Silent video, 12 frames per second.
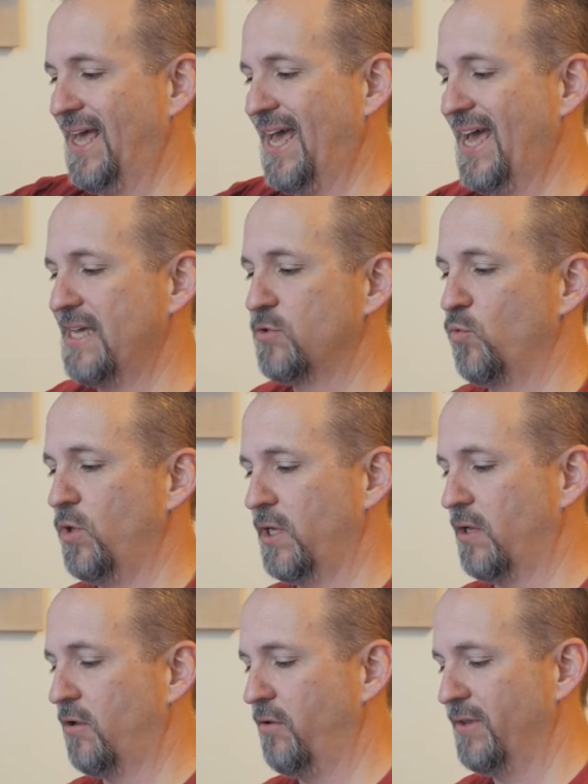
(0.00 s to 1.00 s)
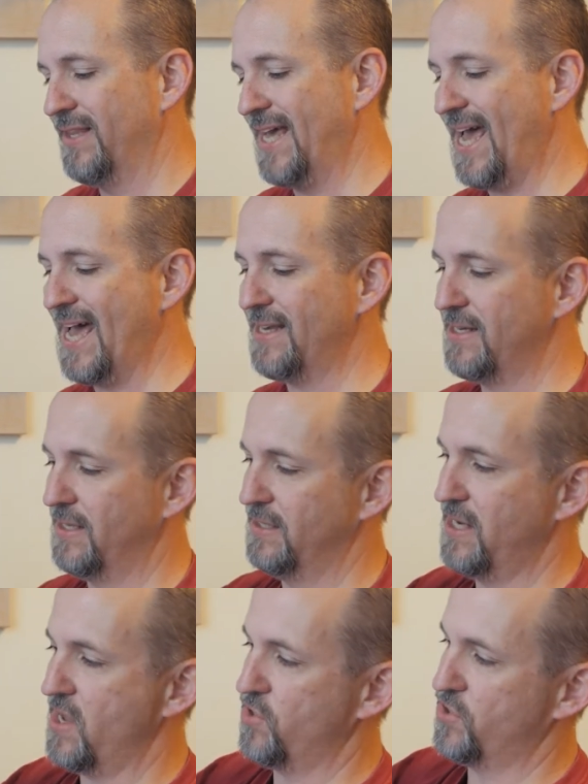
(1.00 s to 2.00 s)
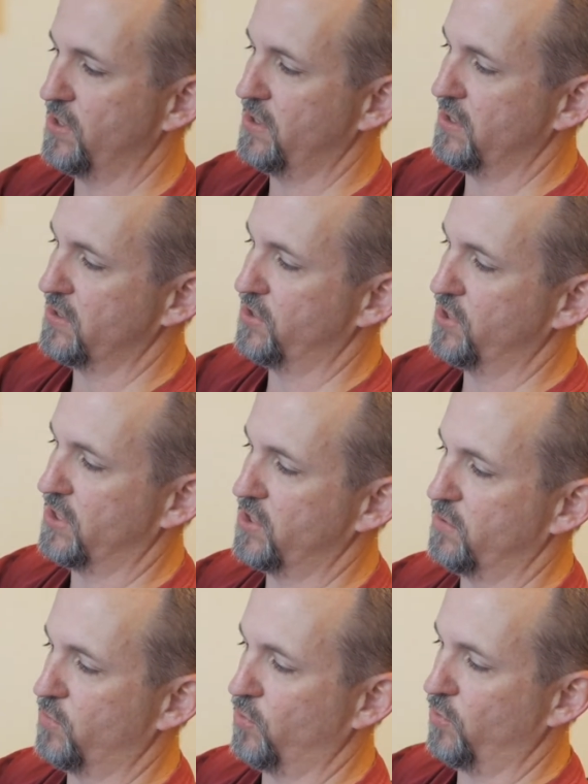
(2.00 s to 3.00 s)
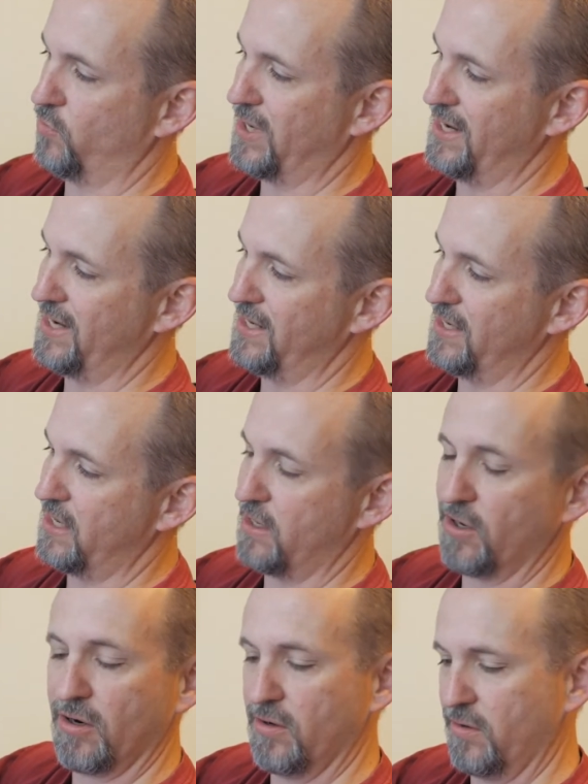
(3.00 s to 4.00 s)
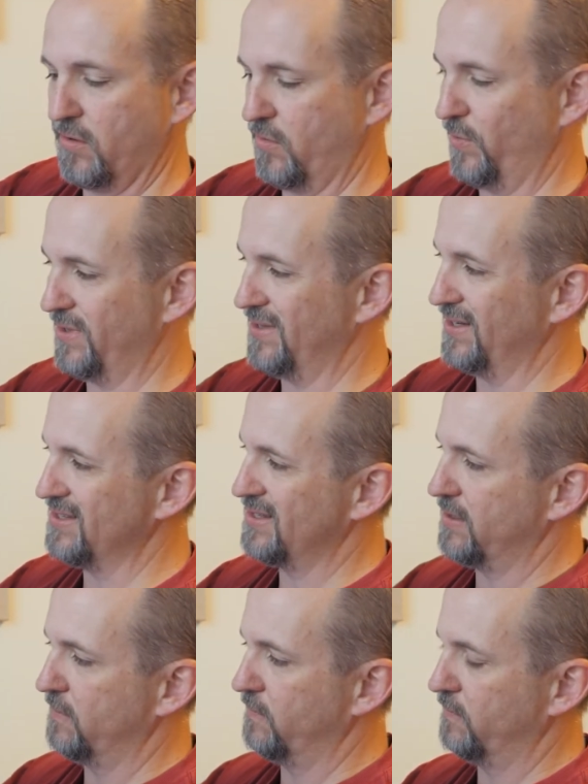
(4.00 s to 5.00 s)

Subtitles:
As well, that tension is adjustable right in here with this.